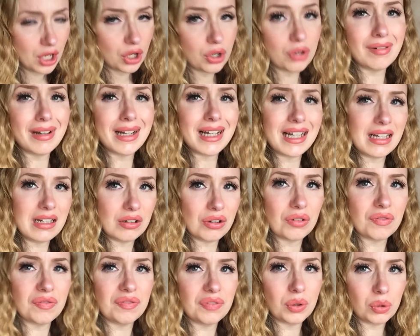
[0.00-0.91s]
really
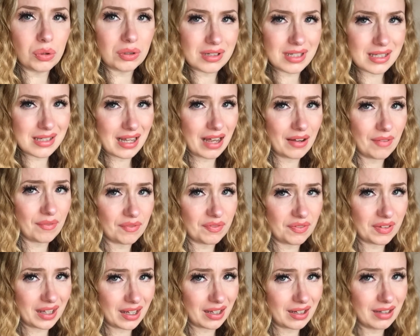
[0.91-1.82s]
looked forward to
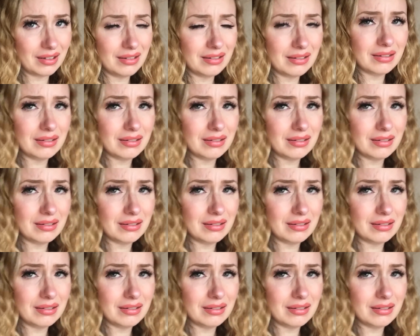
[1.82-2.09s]
something?